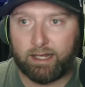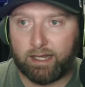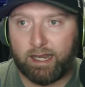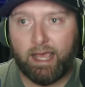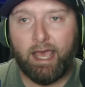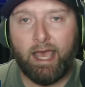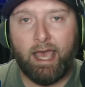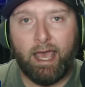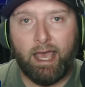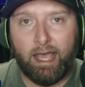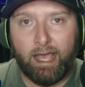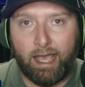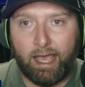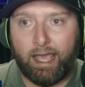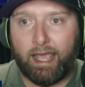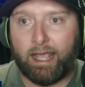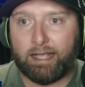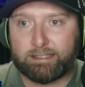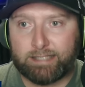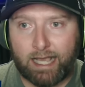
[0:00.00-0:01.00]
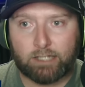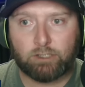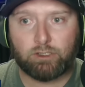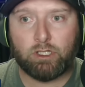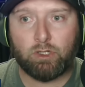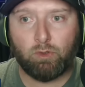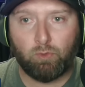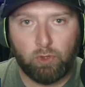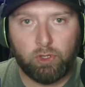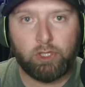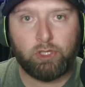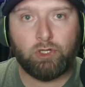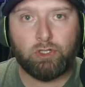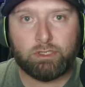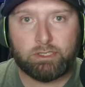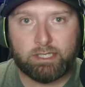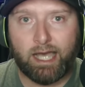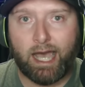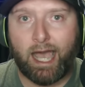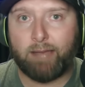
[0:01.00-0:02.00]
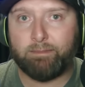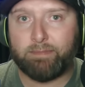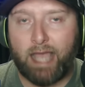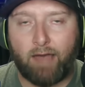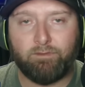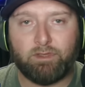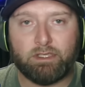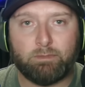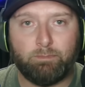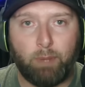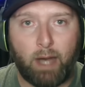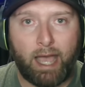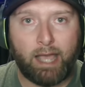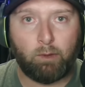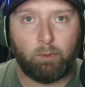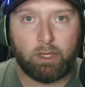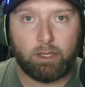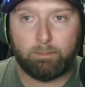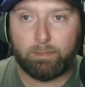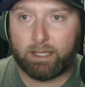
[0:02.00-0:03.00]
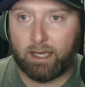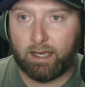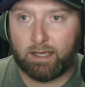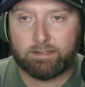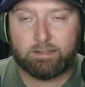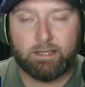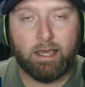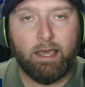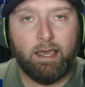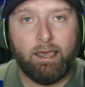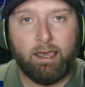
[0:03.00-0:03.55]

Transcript: And it's actually a really good time to have this bye week because